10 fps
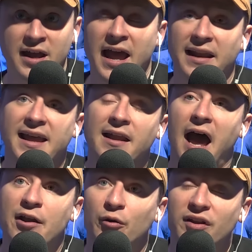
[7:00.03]
and again,
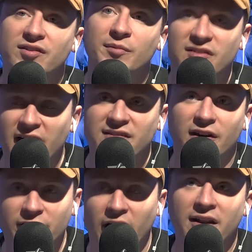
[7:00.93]
I know that some of these guys, they're
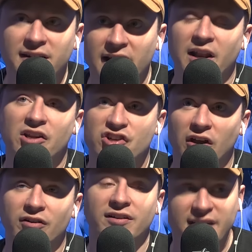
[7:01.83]
not in the
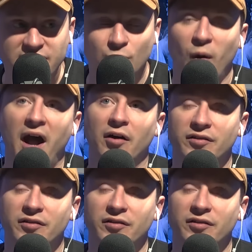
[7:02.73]
NHL, and it takes a while